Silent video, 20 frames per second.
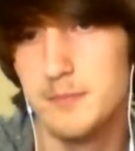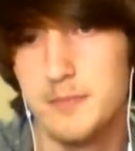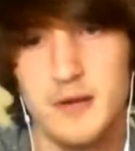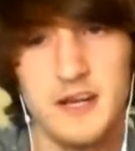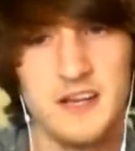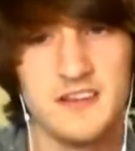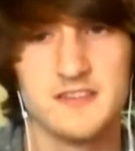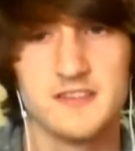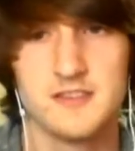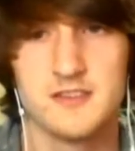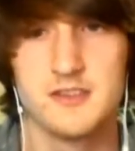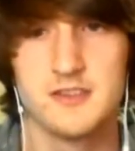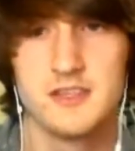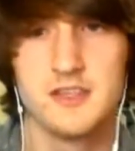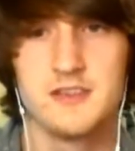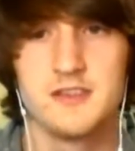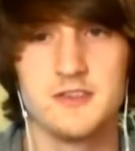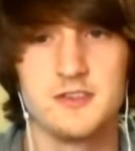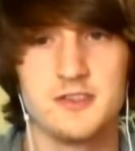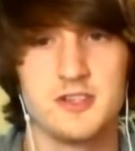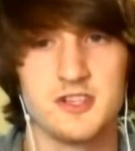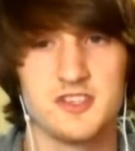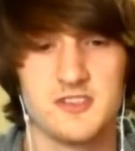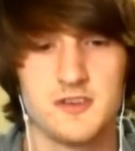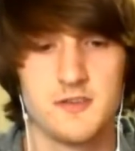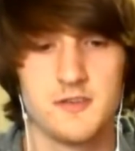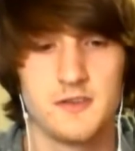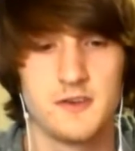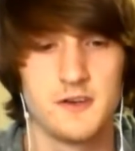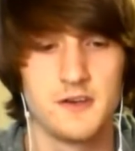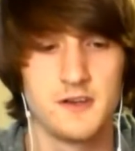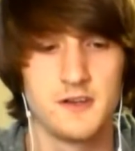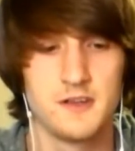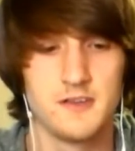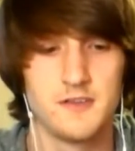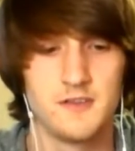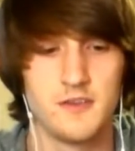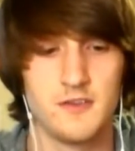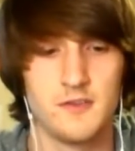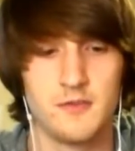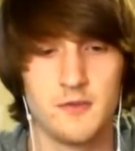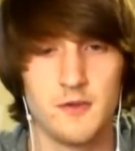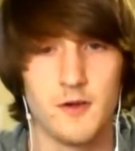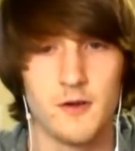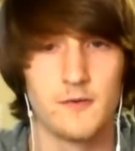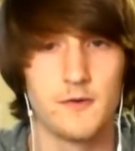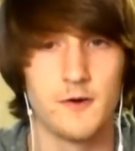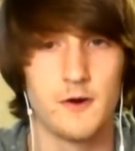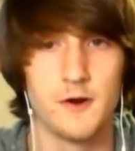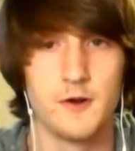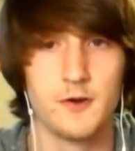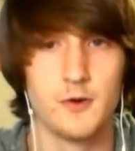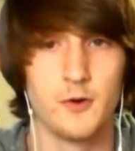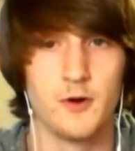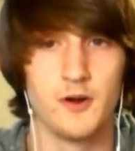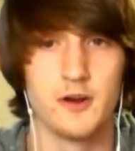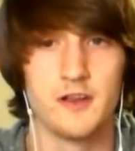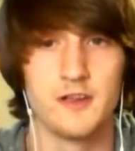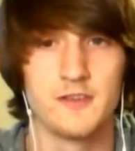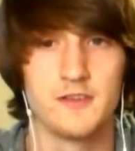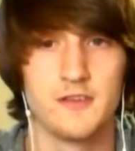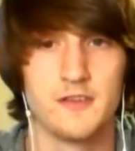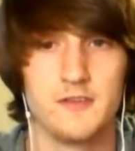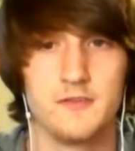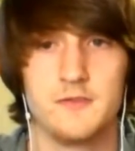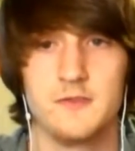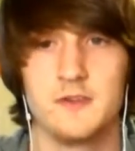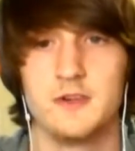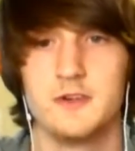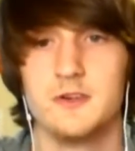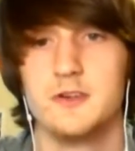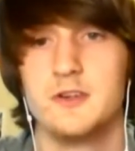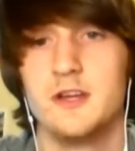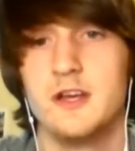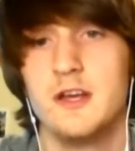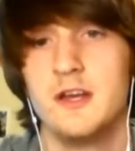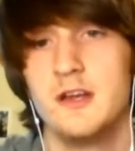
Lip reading: Basically, the gist of it is if you have Artorigus on the field,